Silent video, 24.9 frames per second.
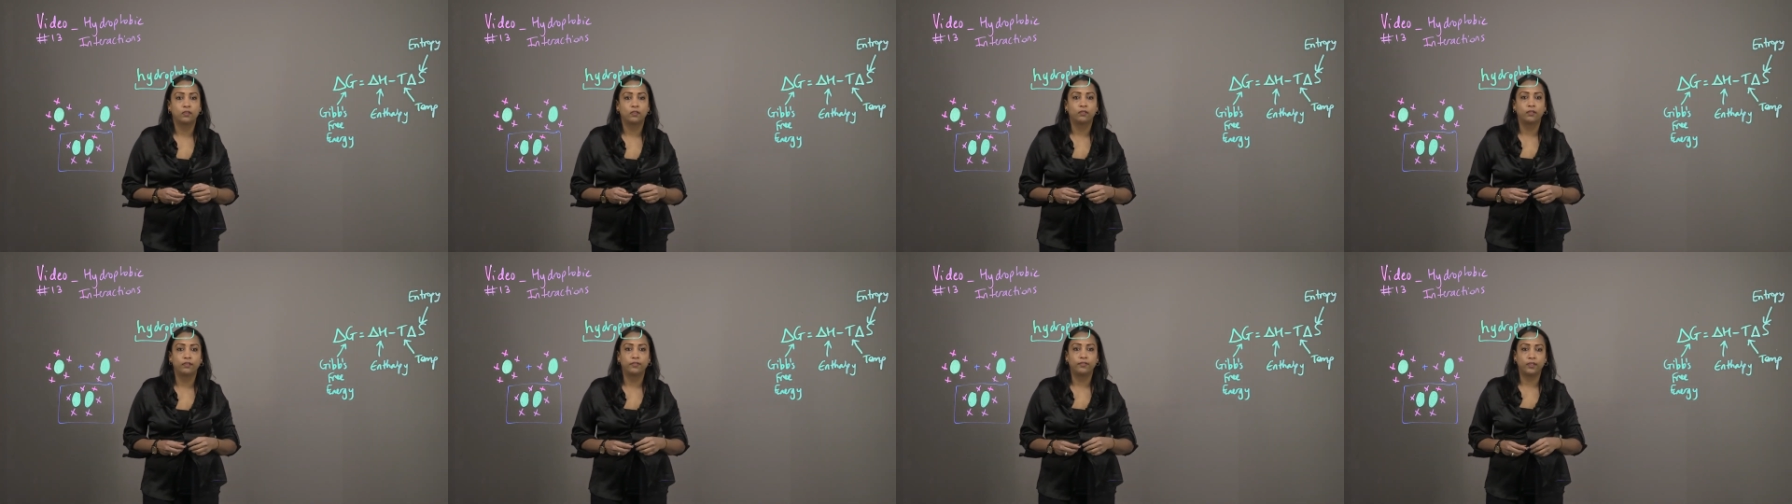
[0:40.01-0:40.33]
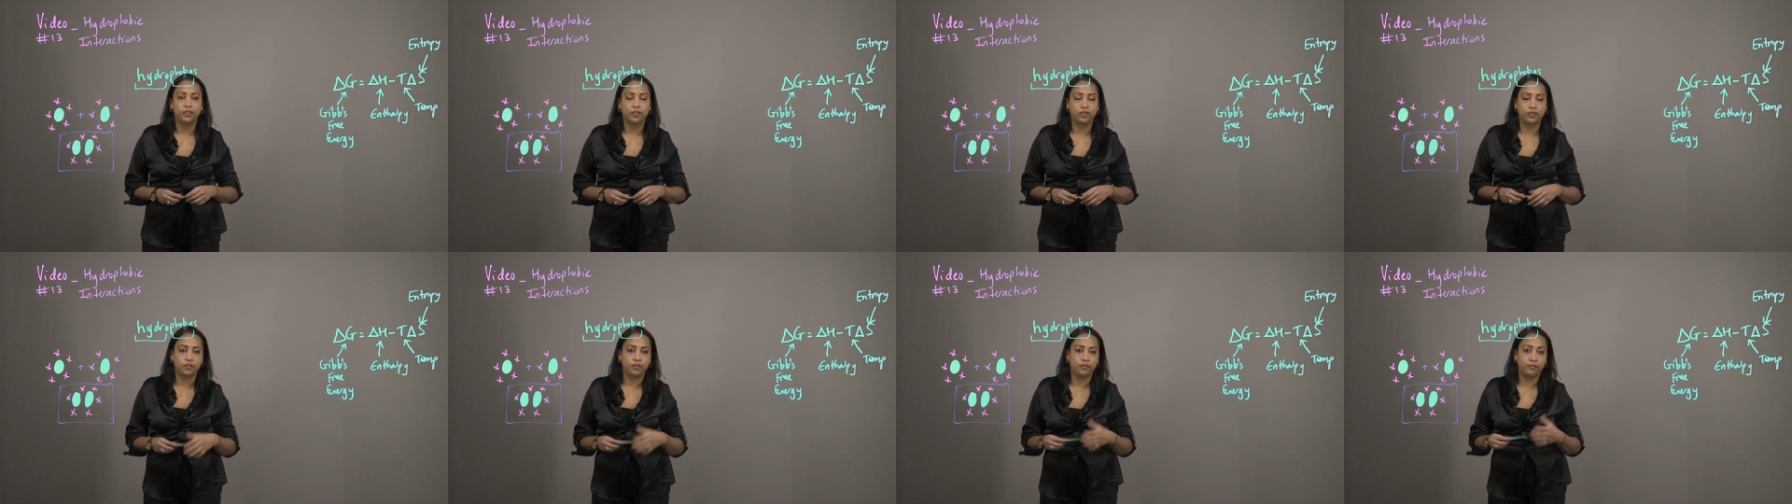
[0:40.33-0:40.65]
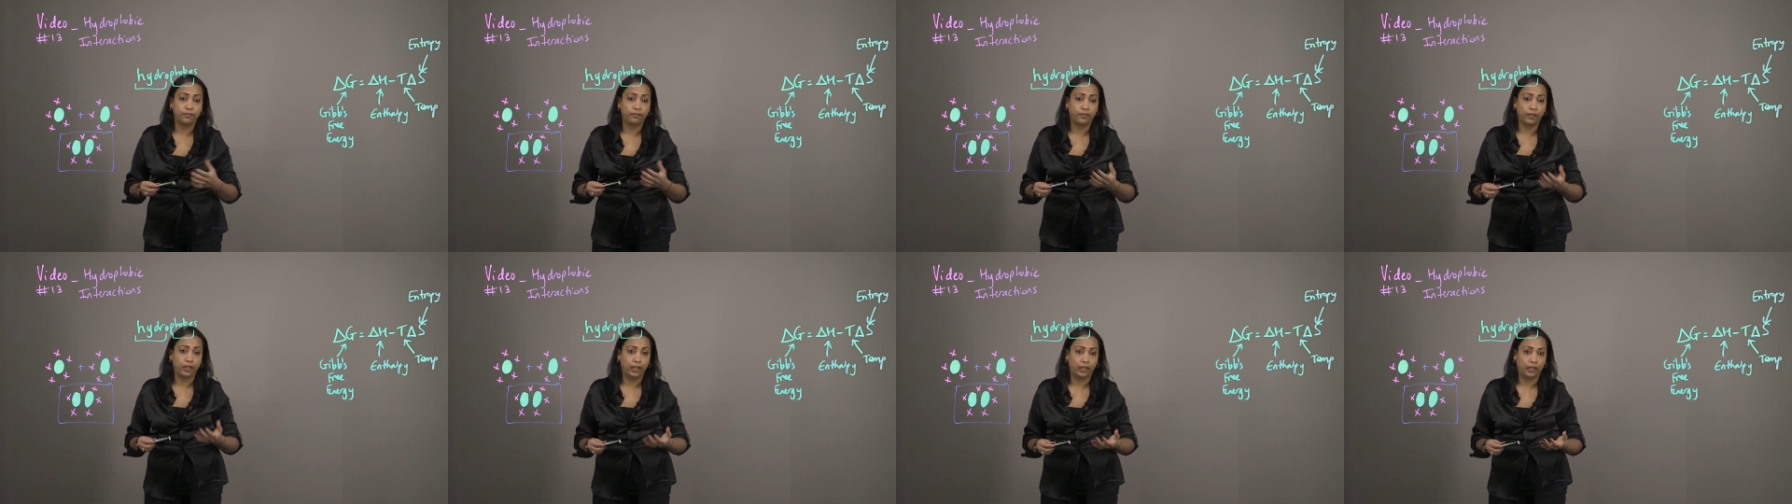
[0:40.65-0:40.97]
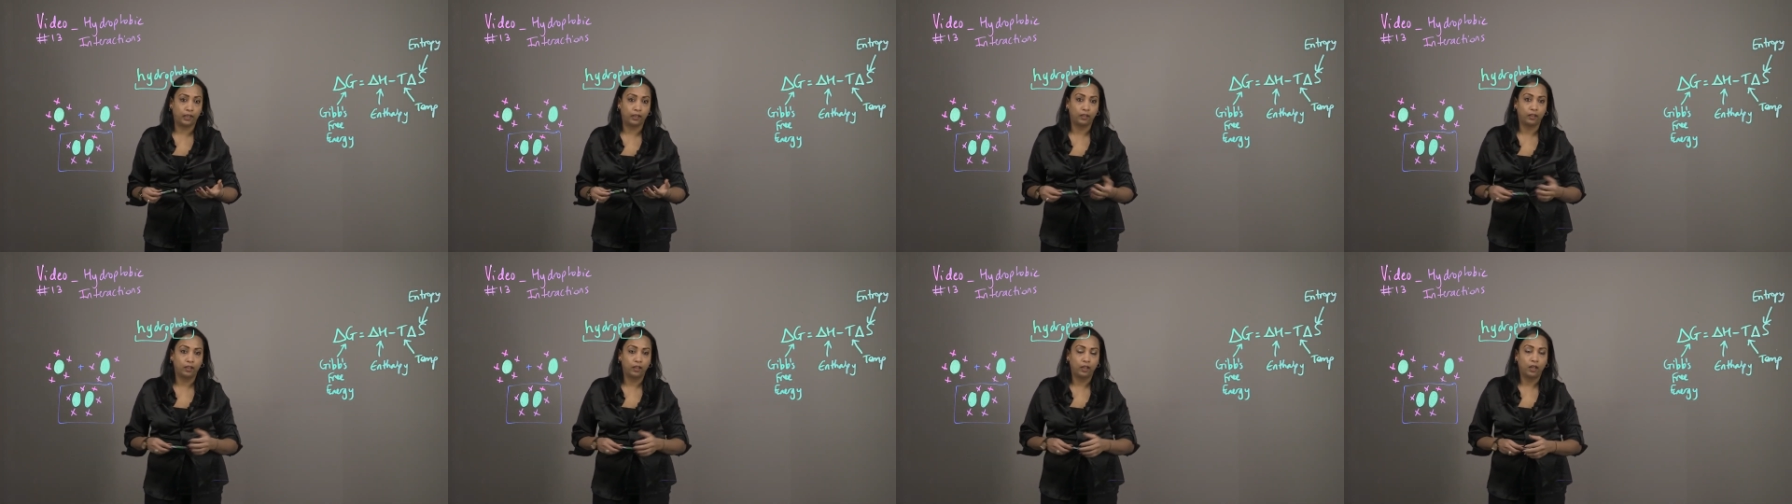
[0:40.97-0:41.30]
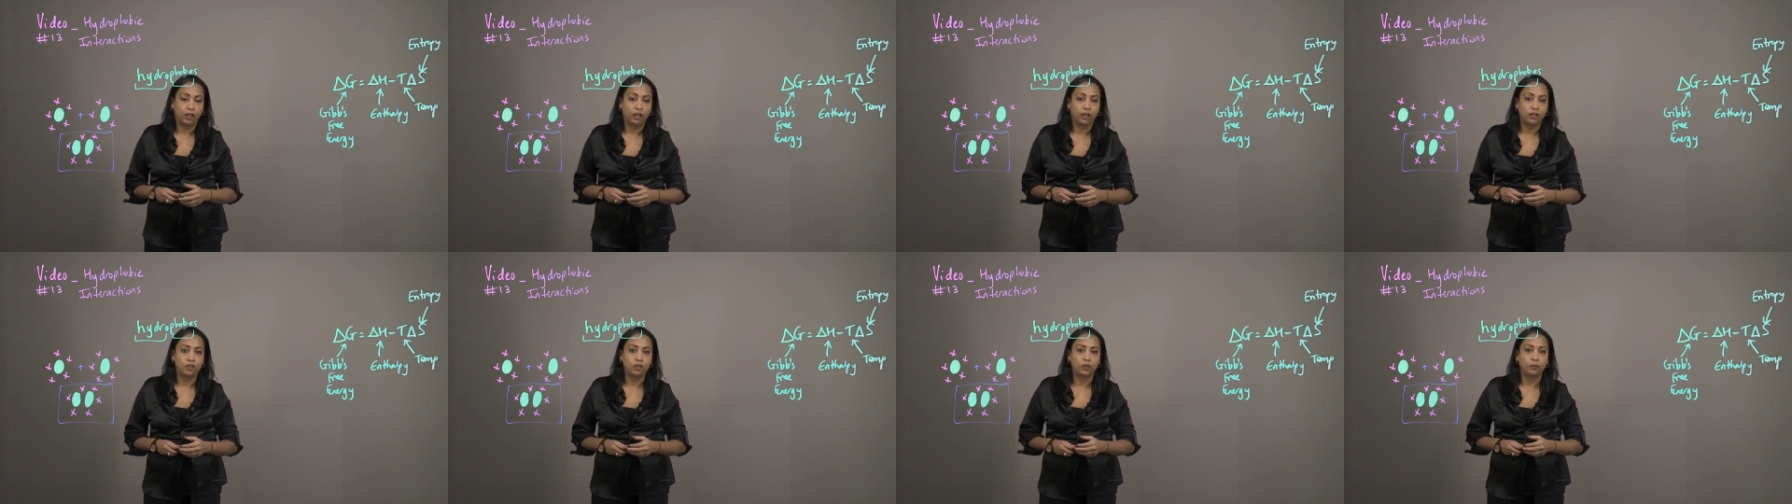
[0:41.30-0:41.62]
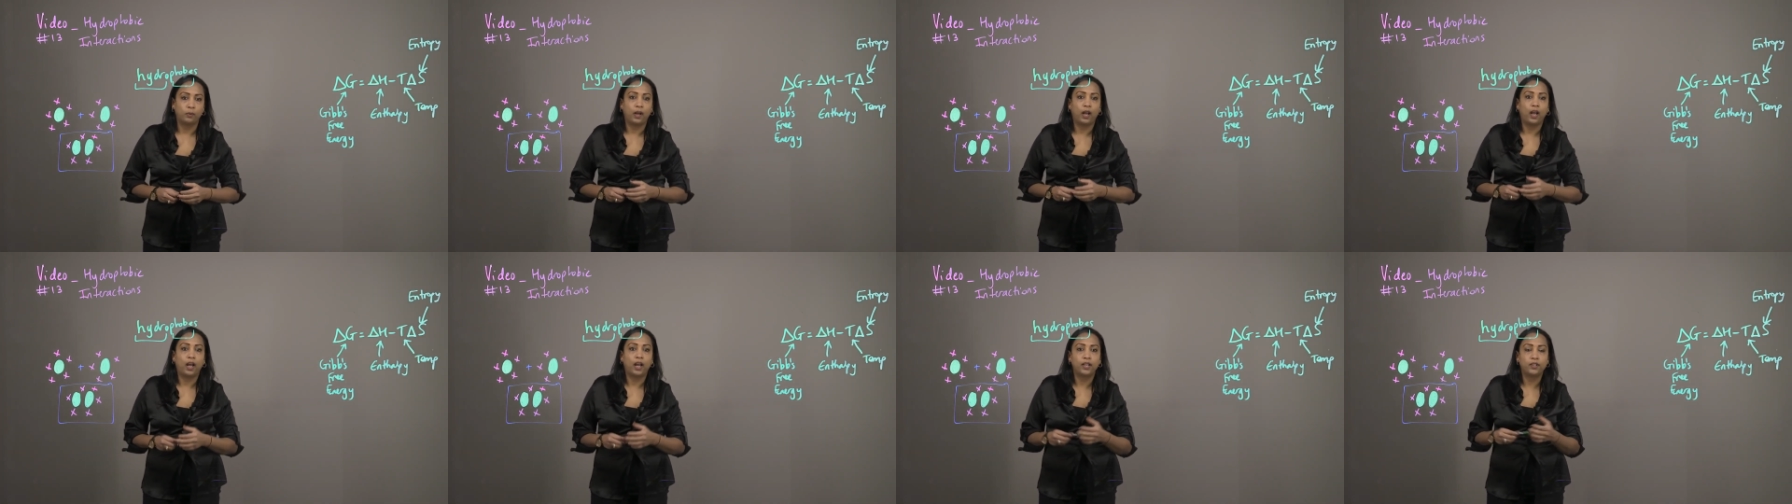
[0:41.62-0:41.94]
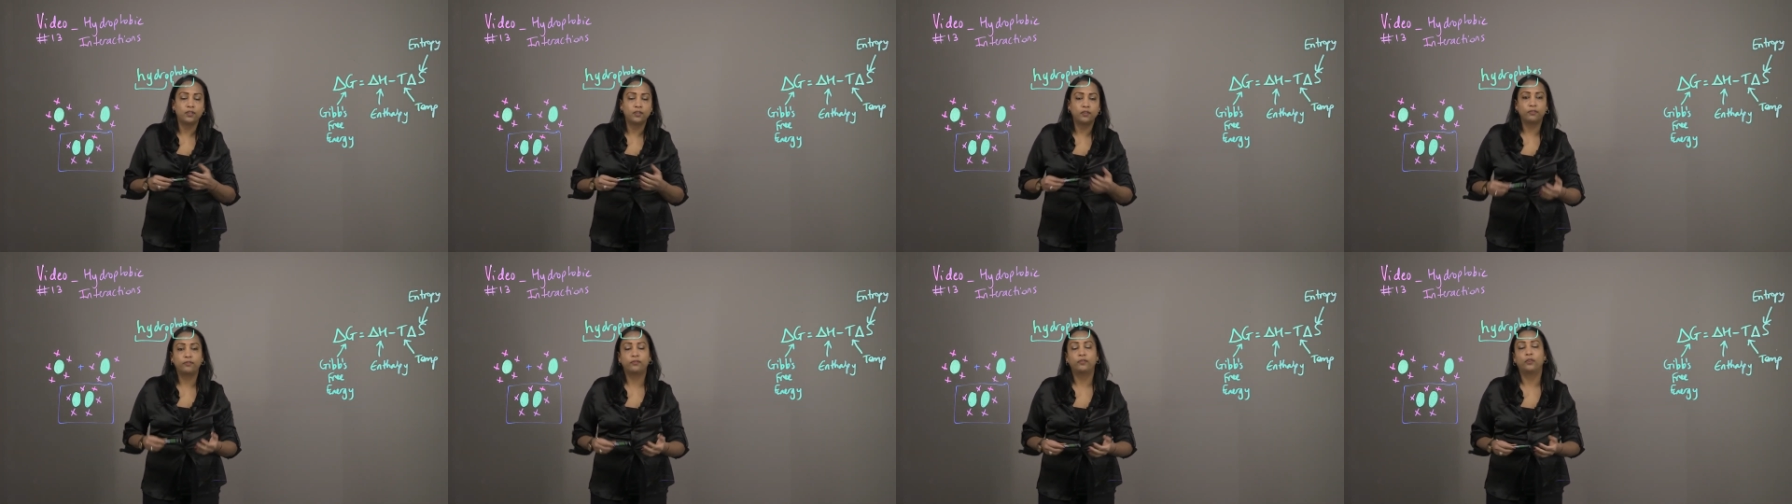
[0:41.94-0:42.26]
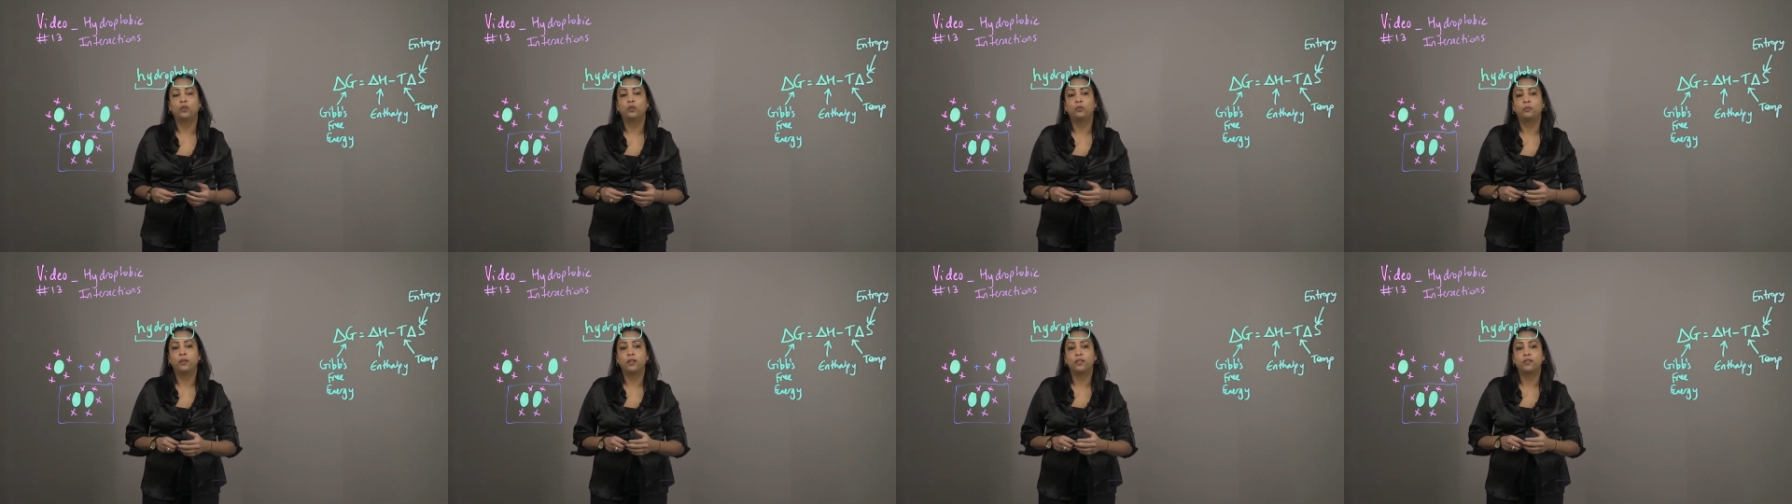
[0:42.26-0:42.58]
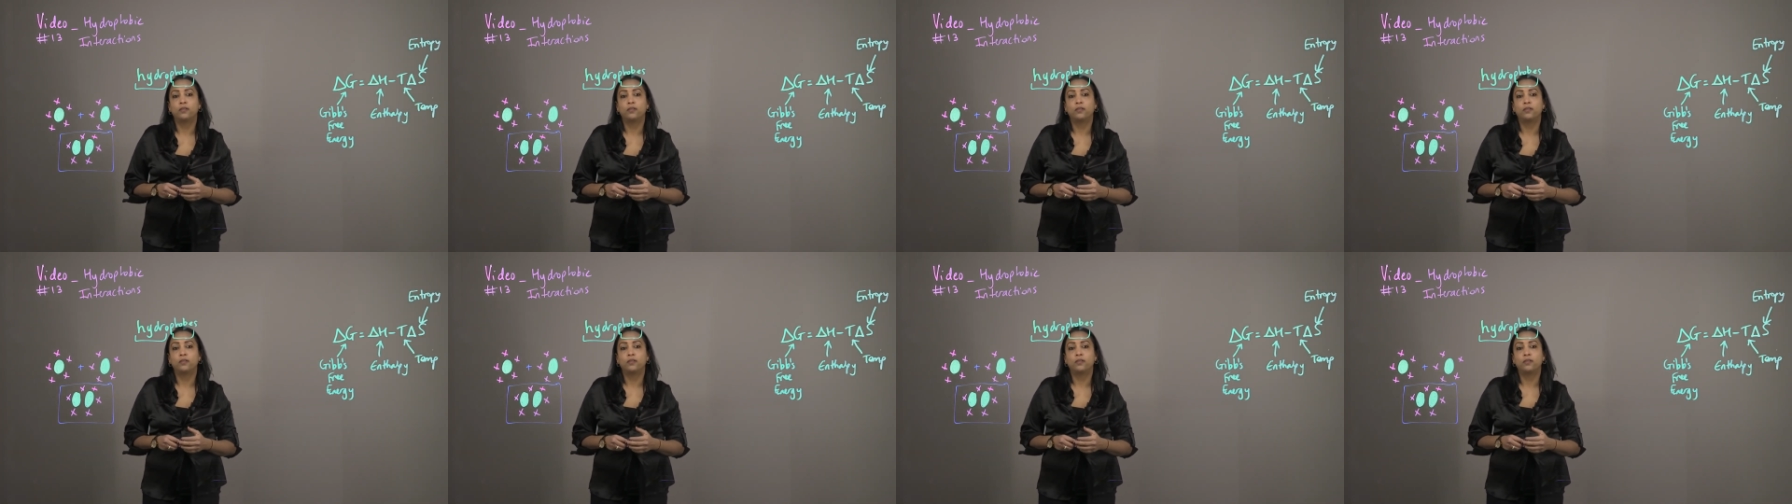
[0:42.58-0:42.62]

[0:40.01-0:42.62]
refers to fear. So a hydrophobe is